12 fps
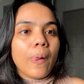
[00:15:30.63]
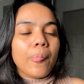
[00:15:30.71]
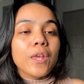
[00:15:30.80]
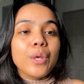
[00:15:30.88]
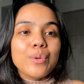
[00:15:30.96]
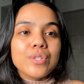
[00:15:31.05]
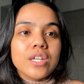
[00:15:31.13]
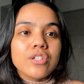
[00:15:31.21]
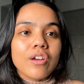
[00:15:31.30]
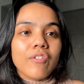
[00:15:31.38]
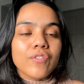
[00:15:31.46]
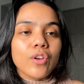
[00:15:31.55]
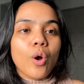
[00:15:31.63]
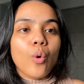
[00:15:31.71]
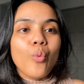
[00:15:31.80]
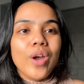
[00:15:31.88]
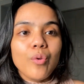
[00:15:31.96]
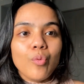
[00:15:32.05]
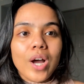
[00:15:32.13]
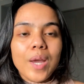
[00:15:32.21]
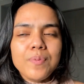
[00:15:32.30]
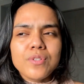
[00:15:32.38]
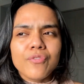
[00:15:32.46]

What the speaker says: the usage of your wet wipes.